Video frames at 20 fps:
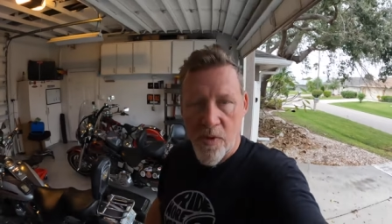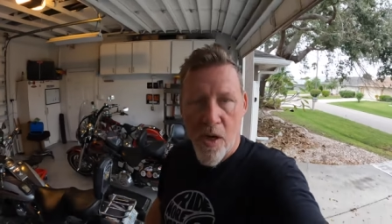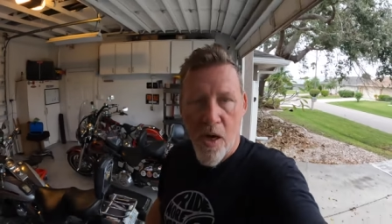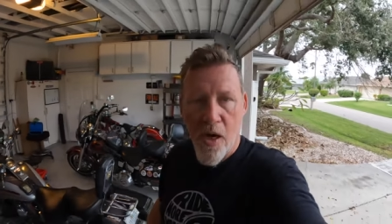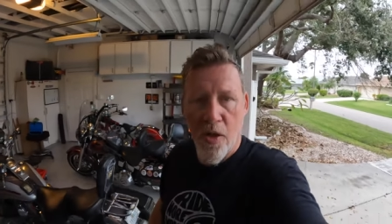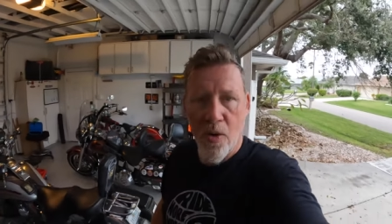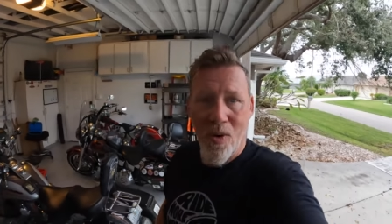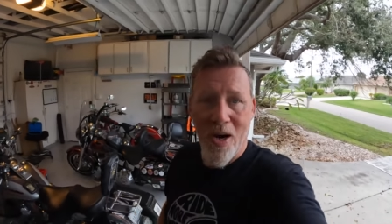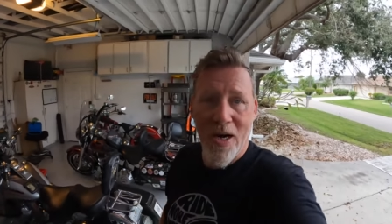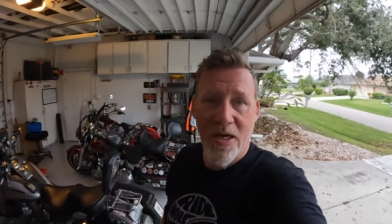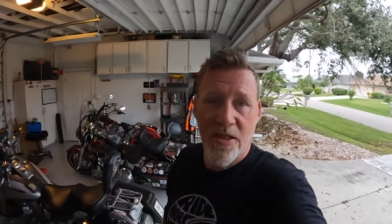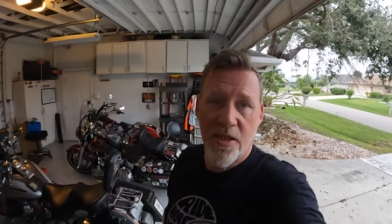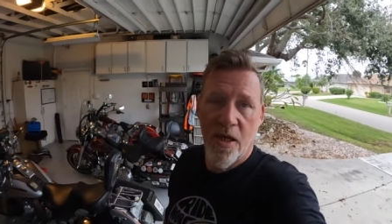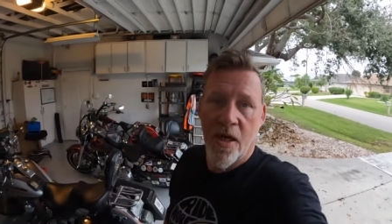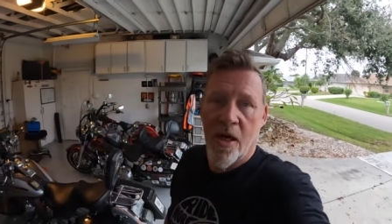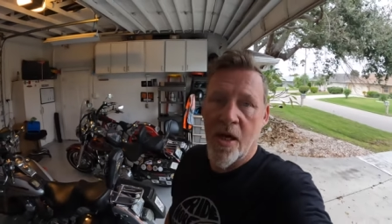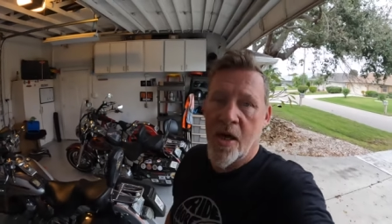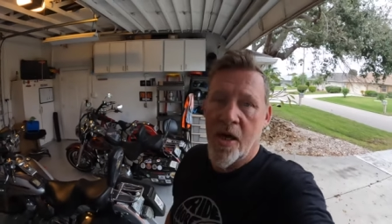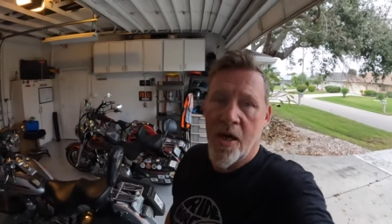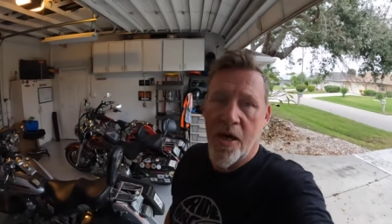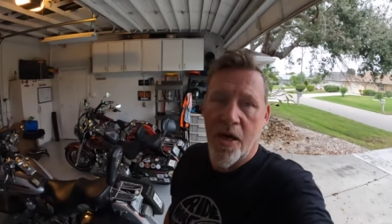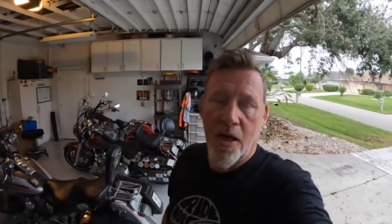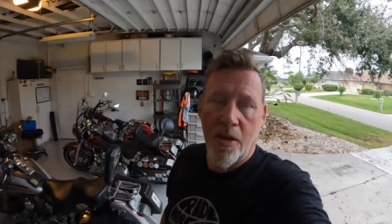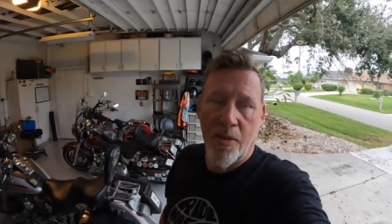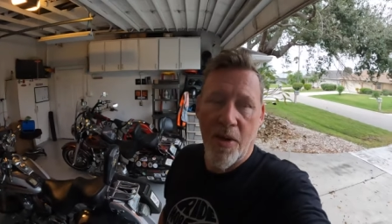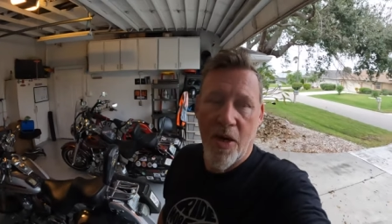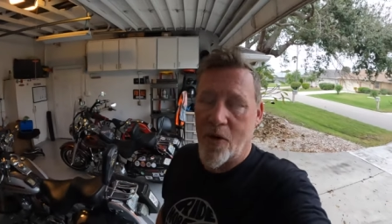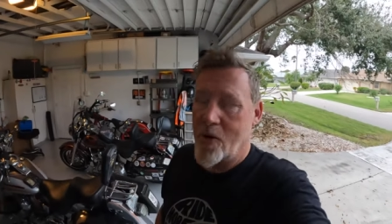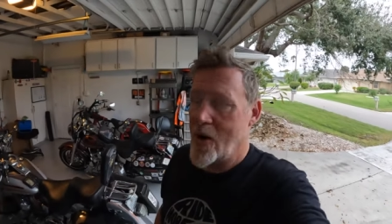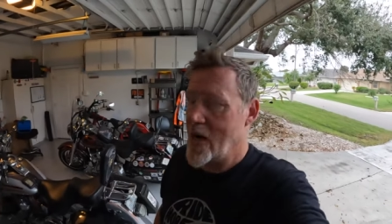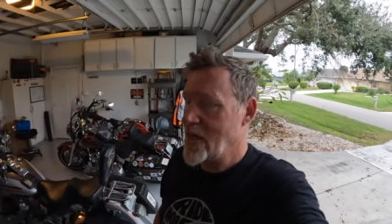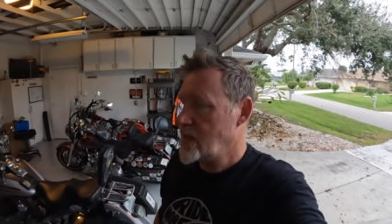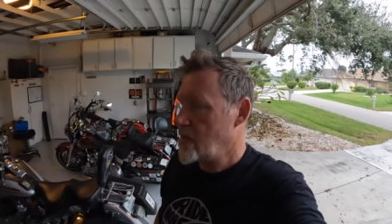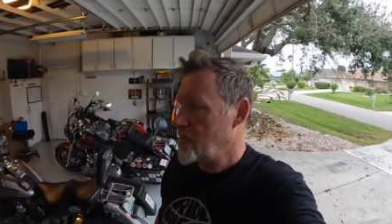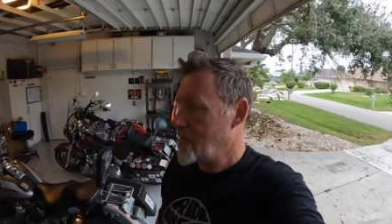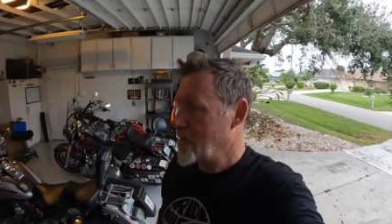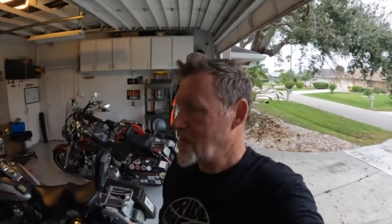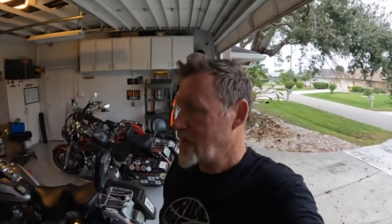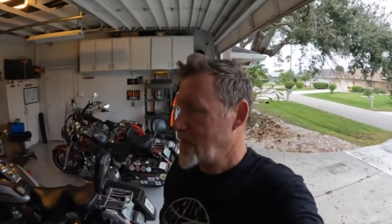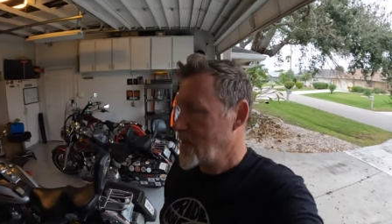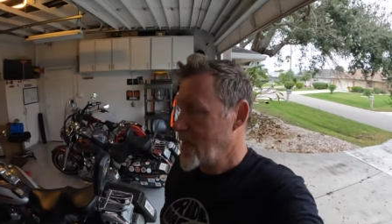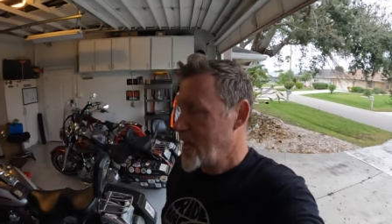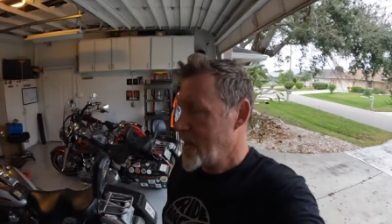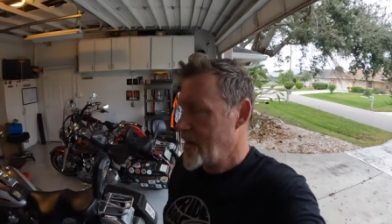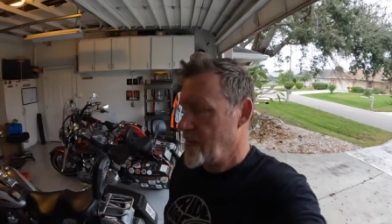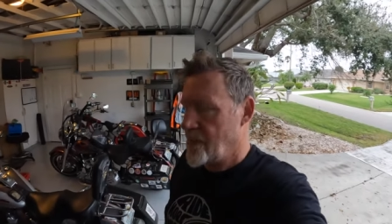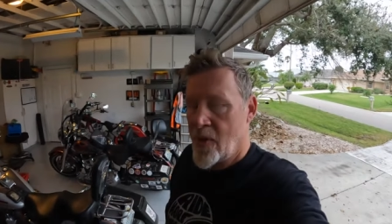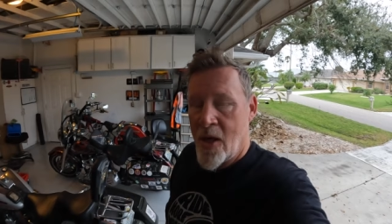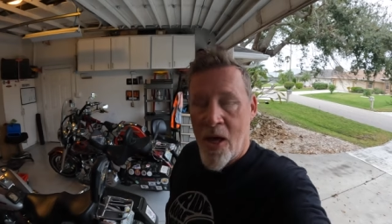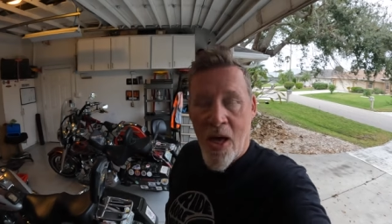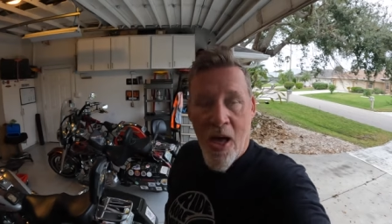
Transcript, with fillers: Otherwise, gonna be a crazy busy day,